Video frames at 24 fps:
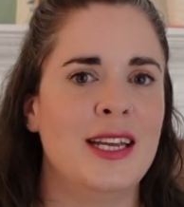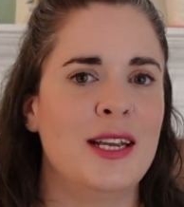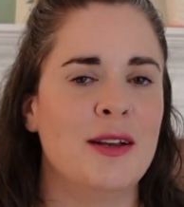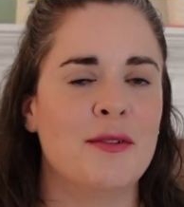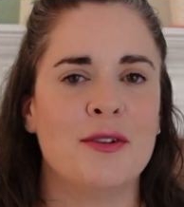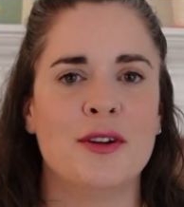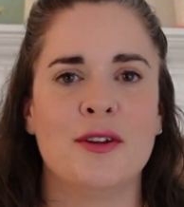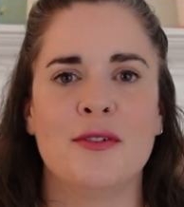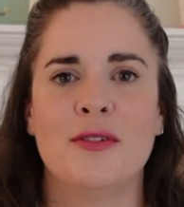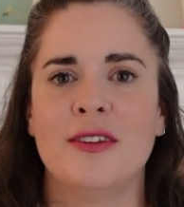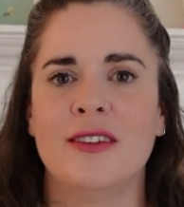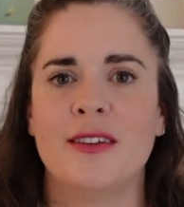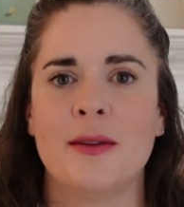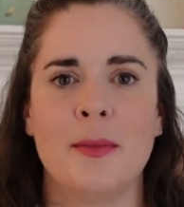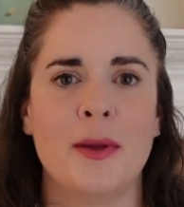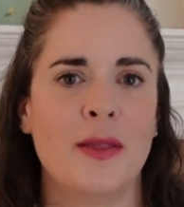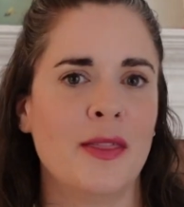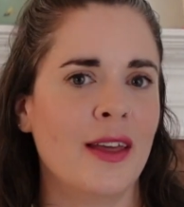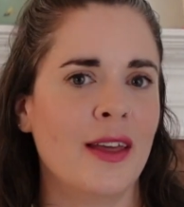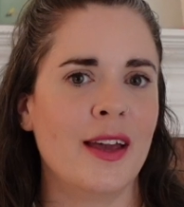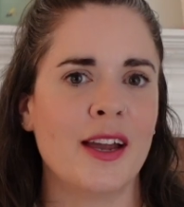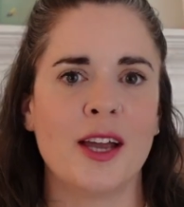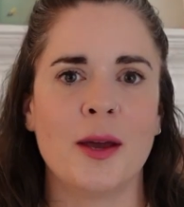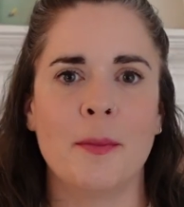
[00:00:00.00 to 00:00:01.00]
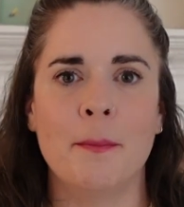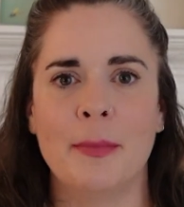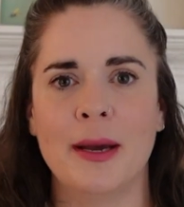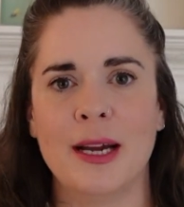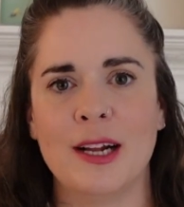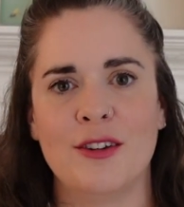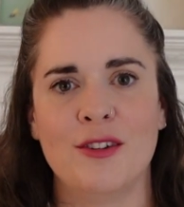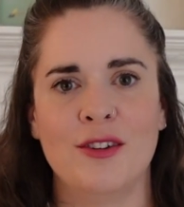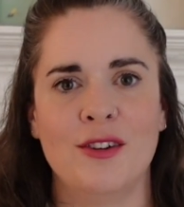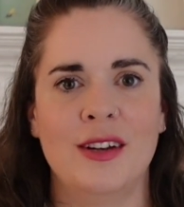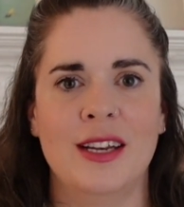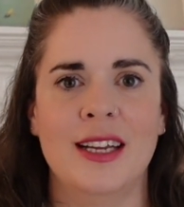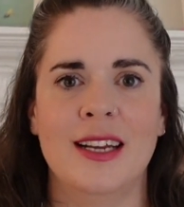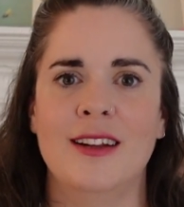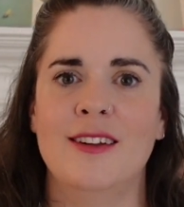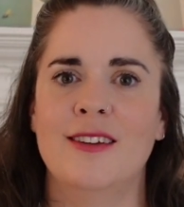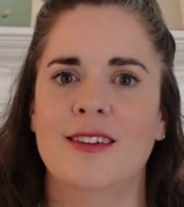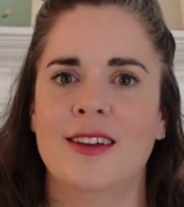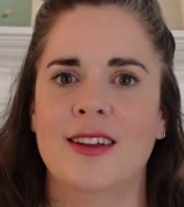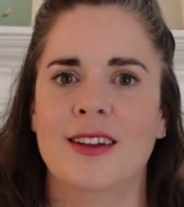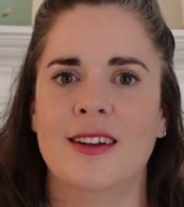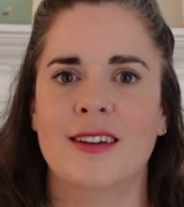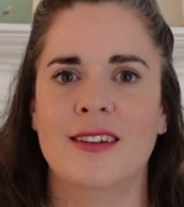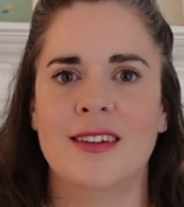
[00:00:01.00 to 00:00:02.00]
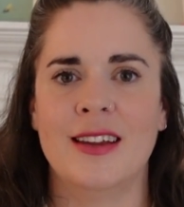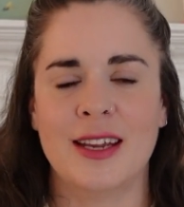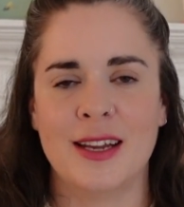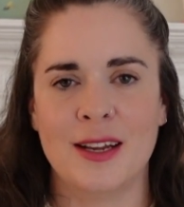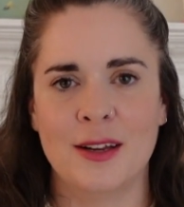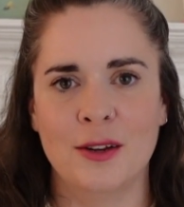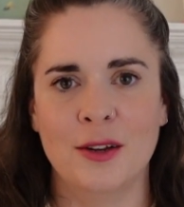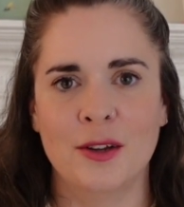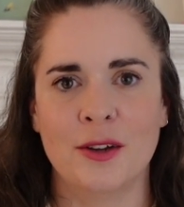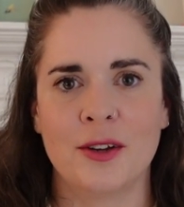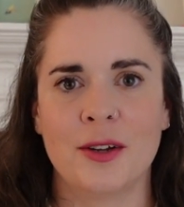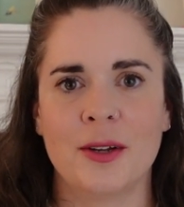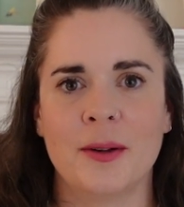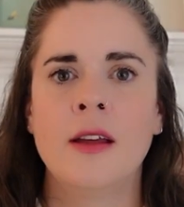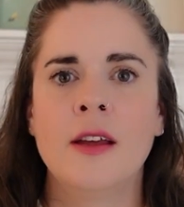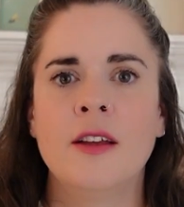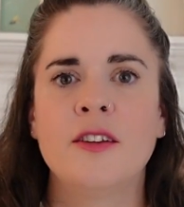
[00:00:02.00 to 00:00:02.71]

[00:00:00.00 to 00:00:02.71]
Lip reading: even if it's something come back to later and take a look.